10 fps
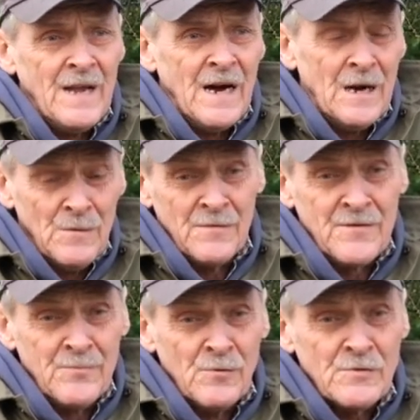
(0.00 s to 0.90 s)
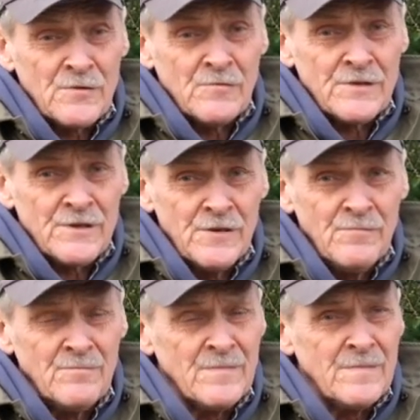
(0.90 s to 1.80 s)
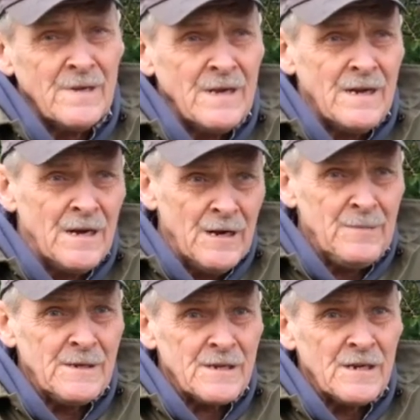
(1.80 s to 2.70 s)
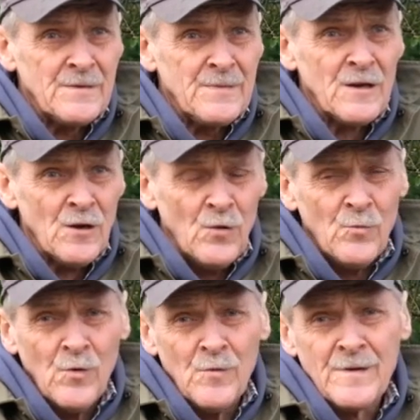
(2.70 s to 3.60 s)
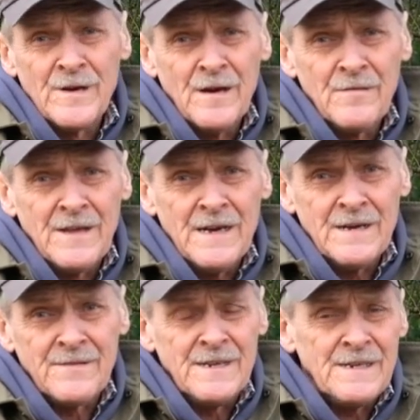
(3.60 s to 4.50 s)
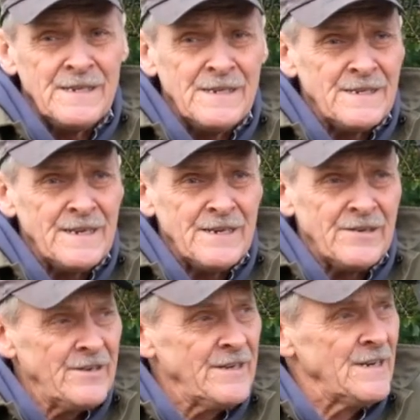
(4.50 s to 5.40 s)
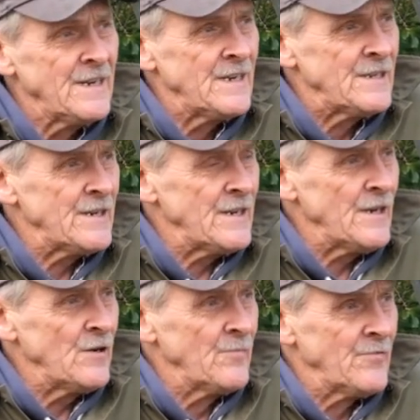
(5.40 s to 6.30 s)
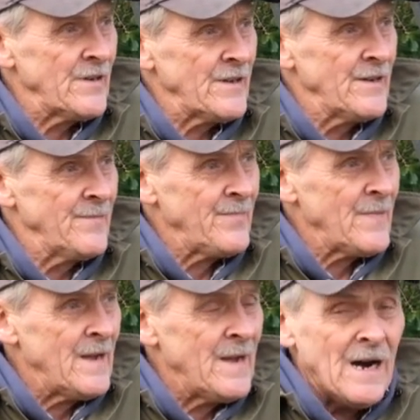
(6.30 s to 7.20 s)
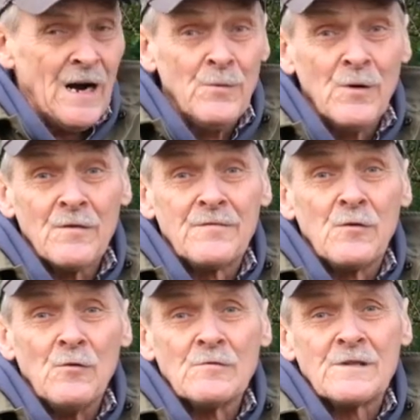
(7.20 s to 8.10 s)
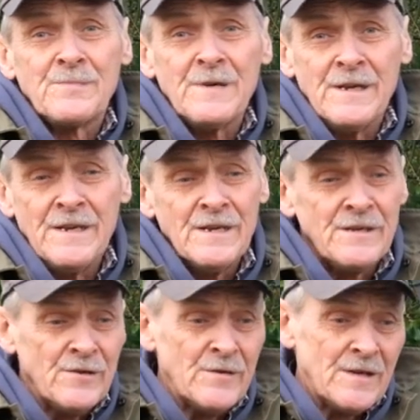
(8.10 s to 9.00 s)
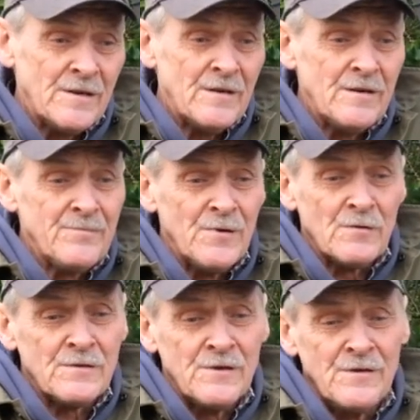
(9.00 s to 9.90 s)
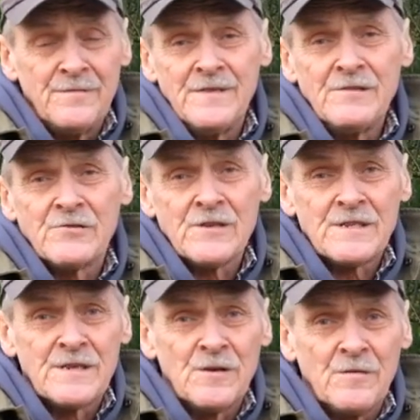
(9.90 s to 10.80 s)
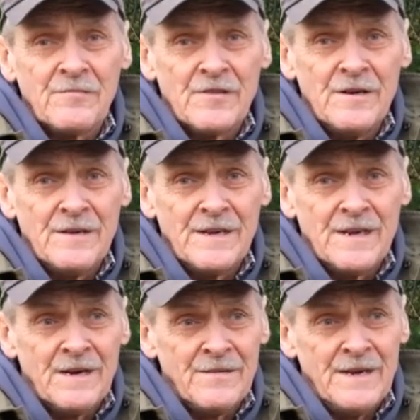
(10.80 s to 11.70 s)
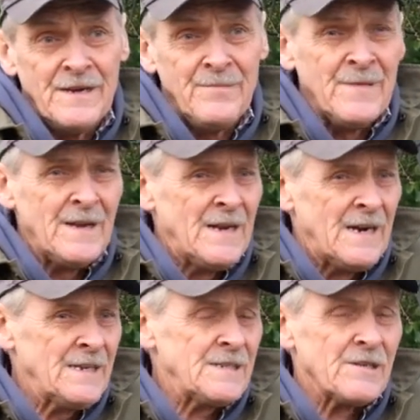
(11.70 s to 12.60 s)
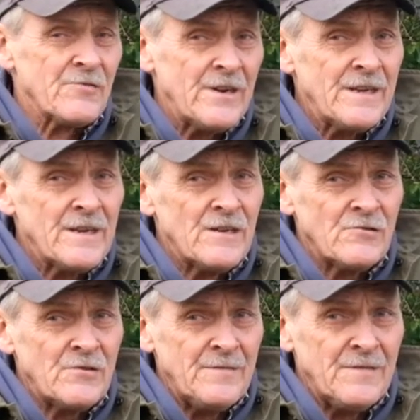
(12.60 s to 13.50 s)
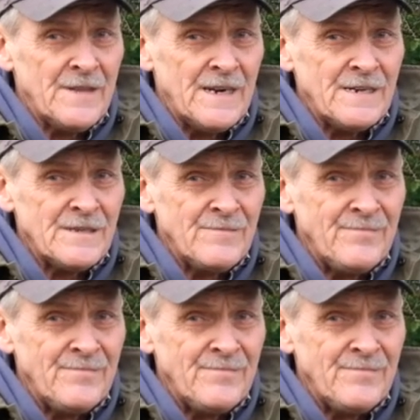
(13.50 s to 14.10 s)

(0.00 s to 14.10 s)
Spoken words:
I'm off to Portugal soon. I hope it's going to be a lot warmer down there than it is here in chilly old Britain. I will of course be doing a lot of interesting off-roading down there, and it's a great country for that.